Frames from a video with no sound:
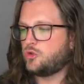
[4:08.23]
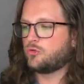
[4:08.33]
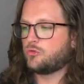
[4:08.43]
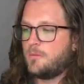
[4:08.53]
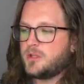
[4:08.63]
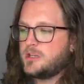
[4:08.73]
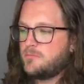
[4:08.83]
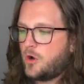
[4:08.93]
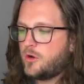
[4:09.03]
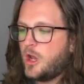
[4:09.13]
a rumbling
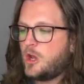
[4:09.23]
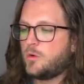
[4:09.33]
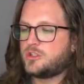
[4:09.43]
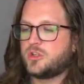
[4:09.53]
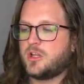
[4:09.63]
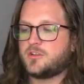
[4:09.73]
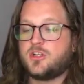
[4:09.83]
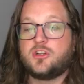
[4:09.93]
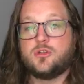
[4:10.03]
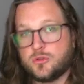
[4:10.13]
mode, which allows her
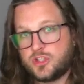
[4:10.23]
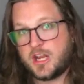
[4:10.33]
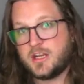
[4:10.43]
to do chain